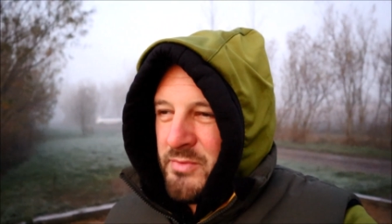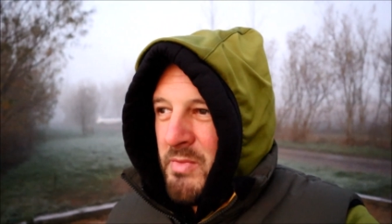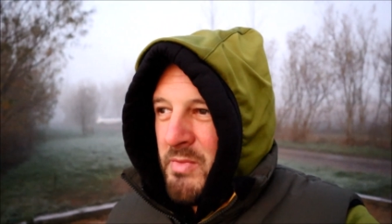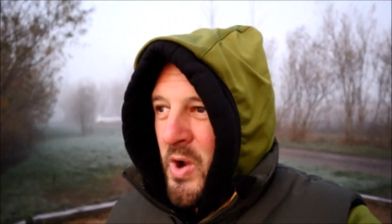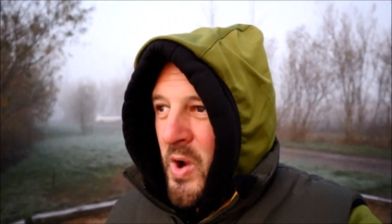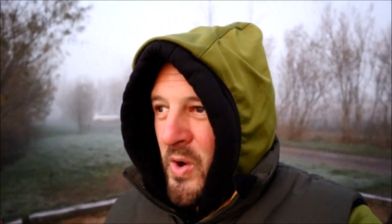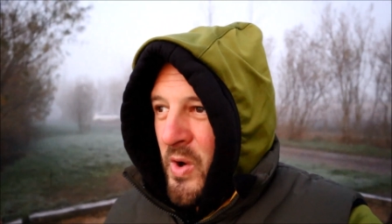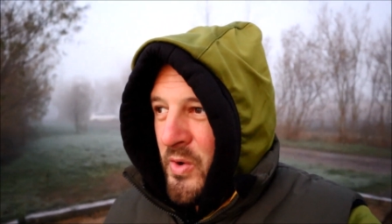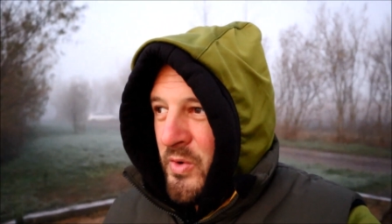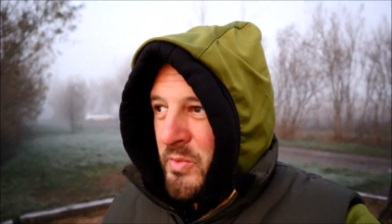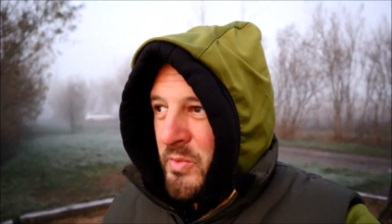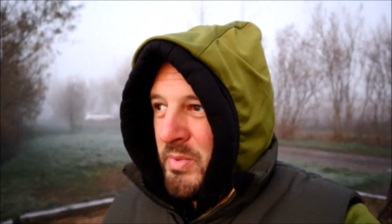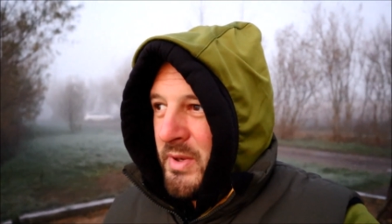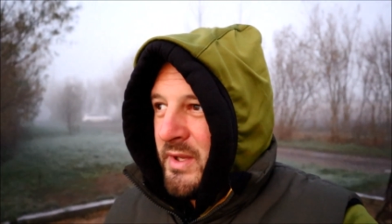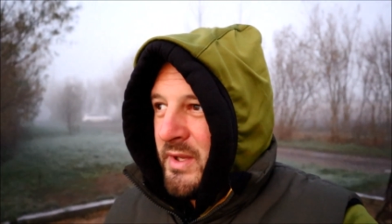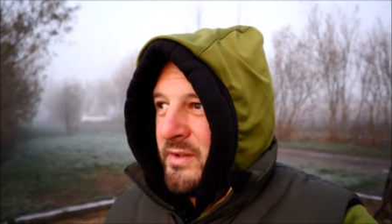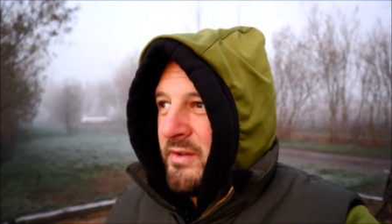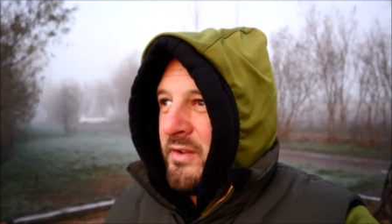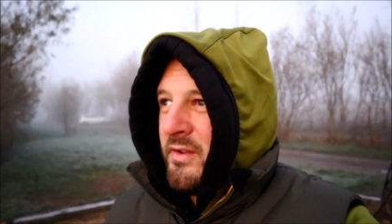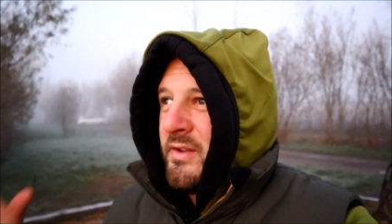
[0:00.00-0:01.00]
I'm
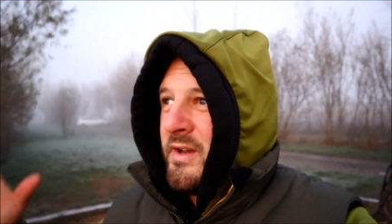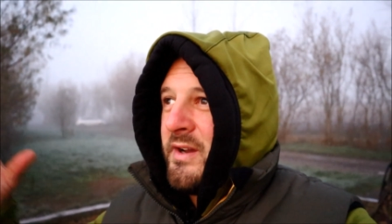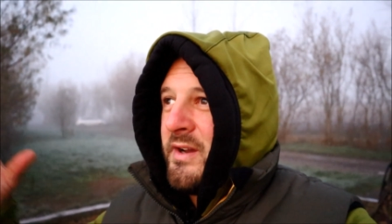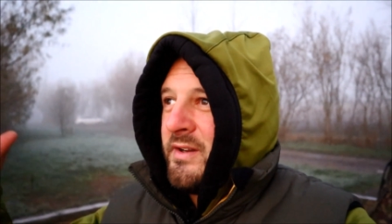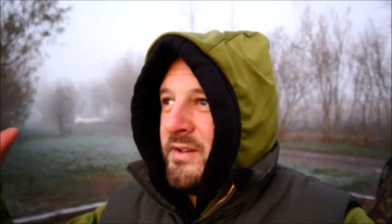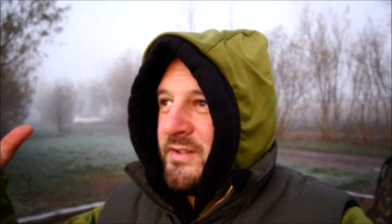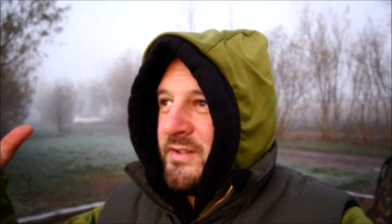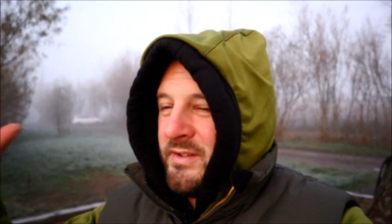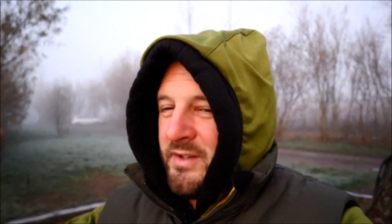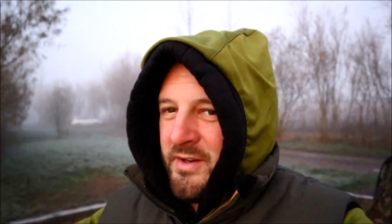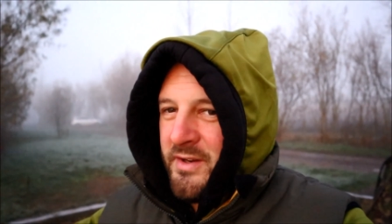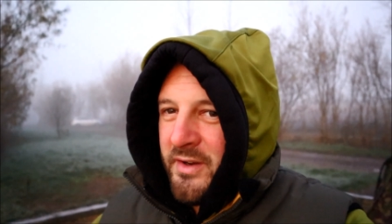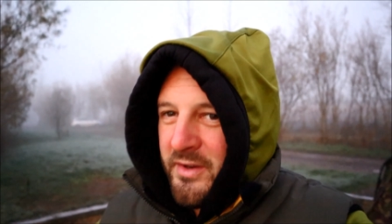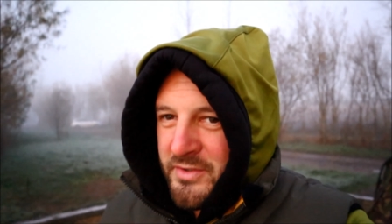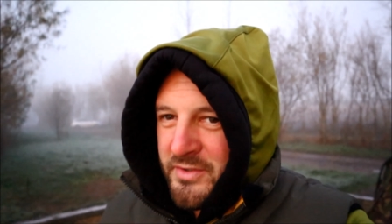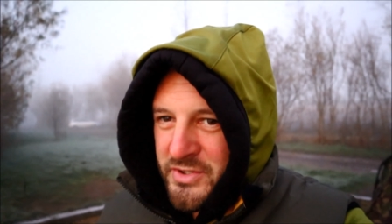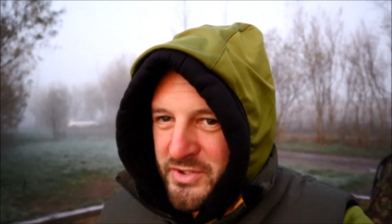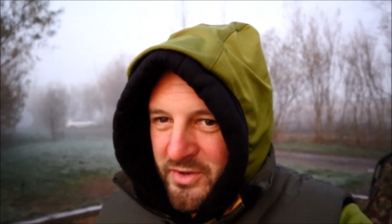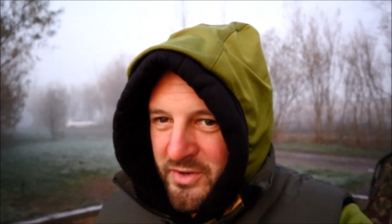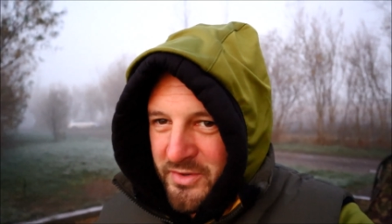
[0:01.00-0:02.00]
hoping
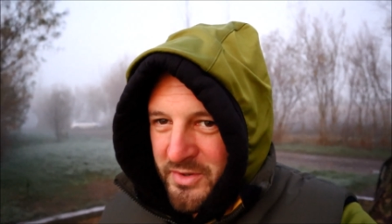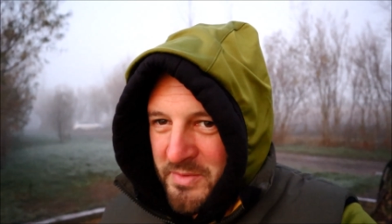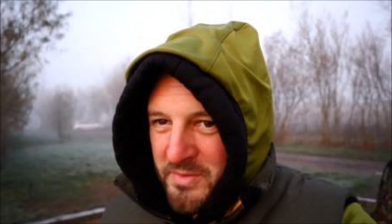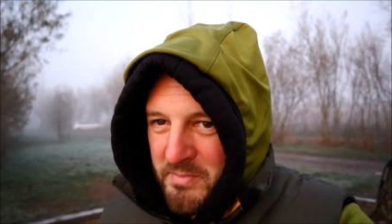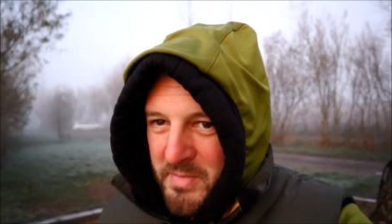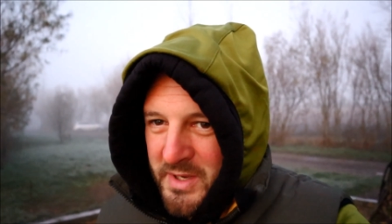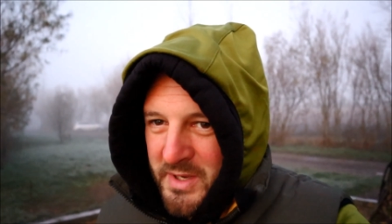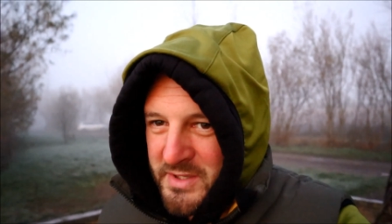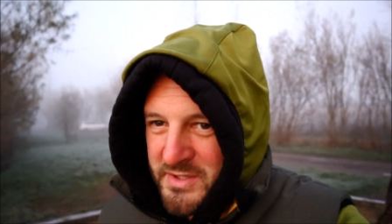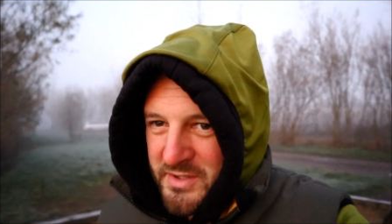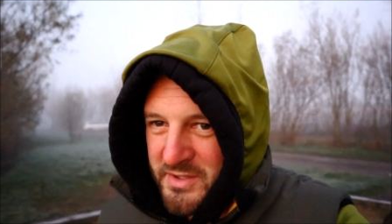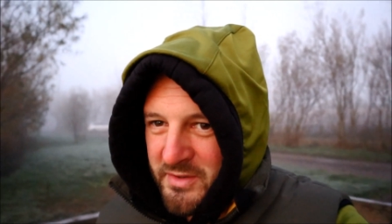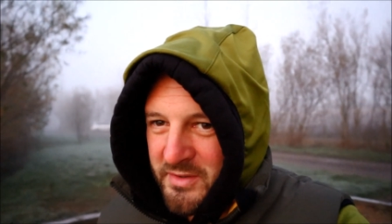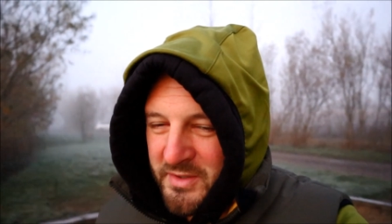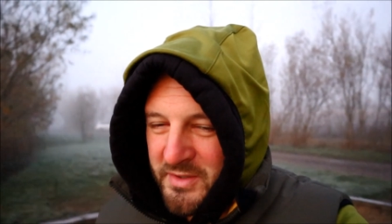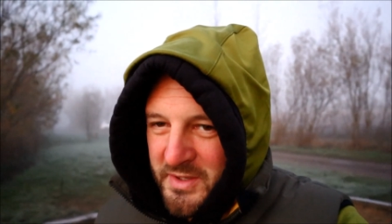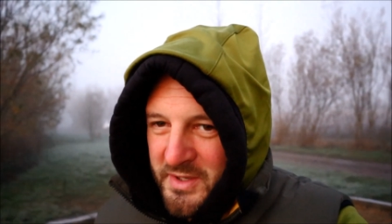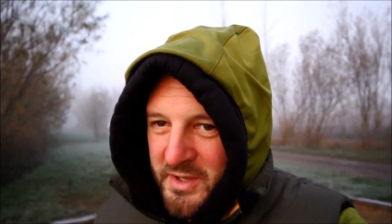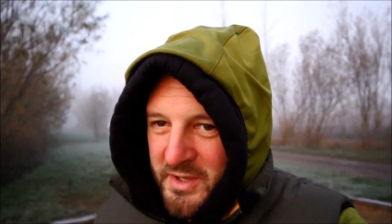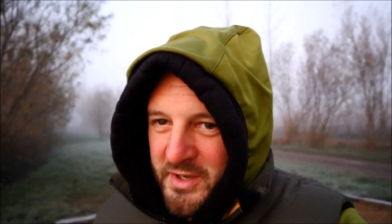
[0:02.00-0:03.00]
that sun makes an
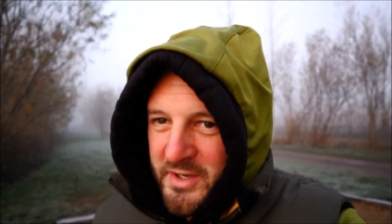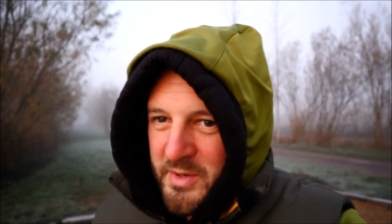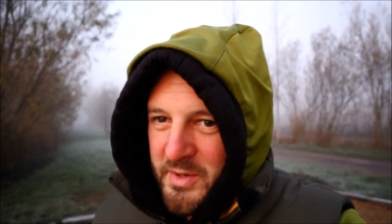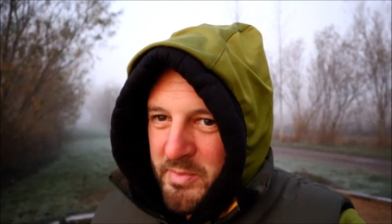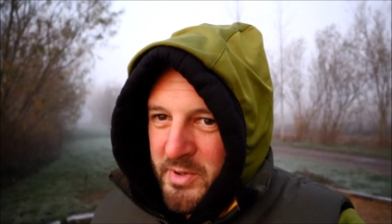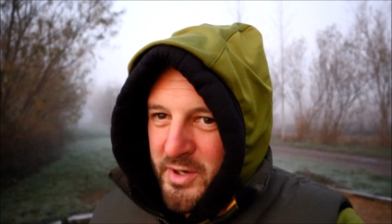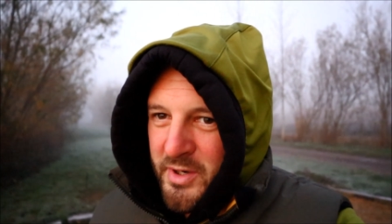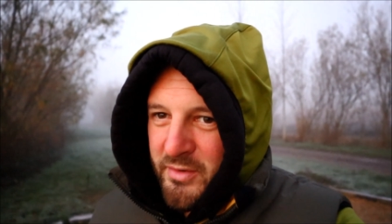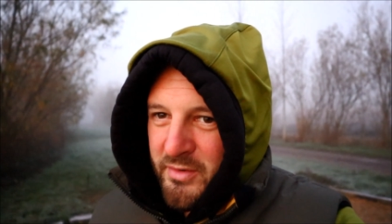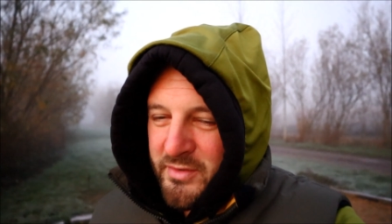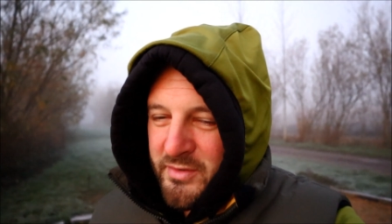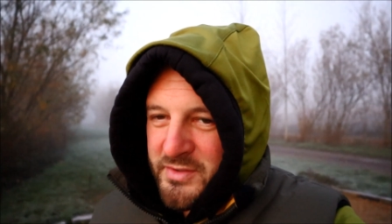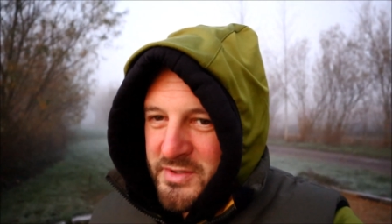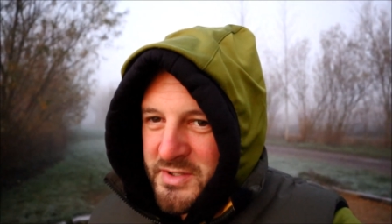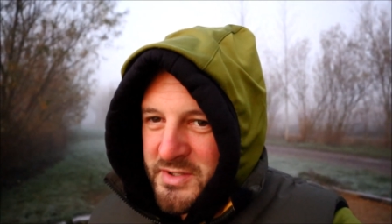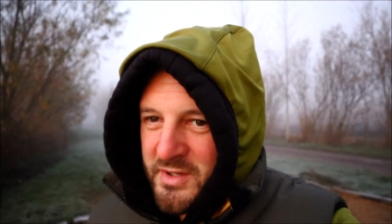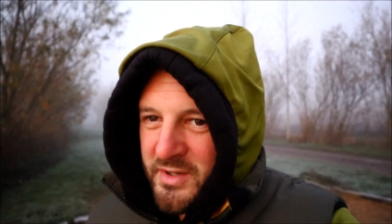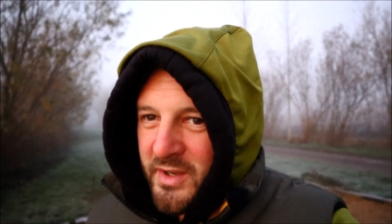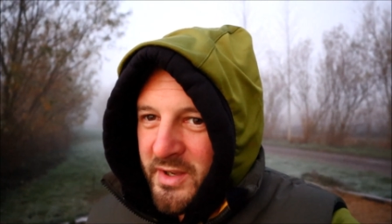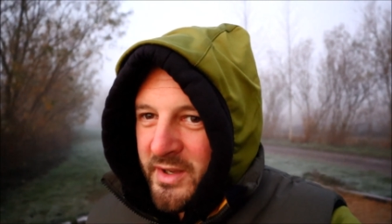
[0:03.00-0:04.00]

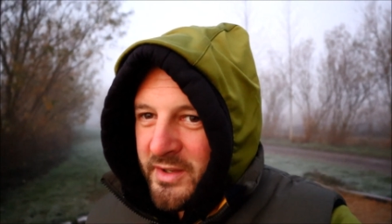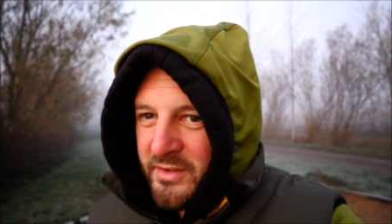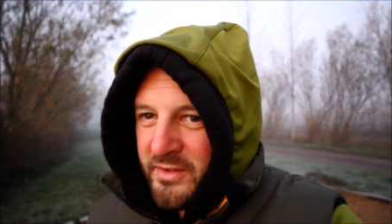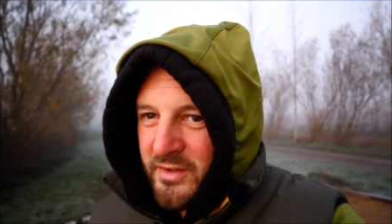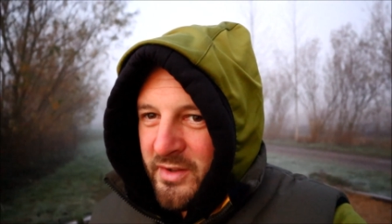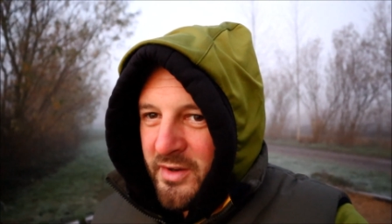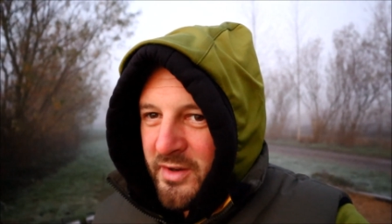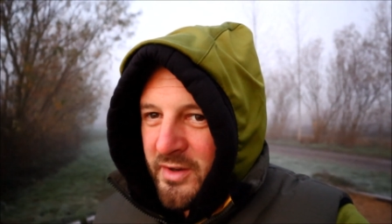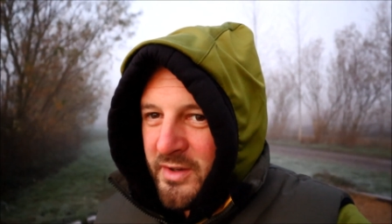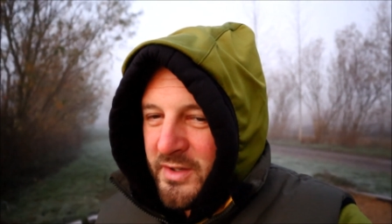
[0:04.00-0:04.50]
appearance and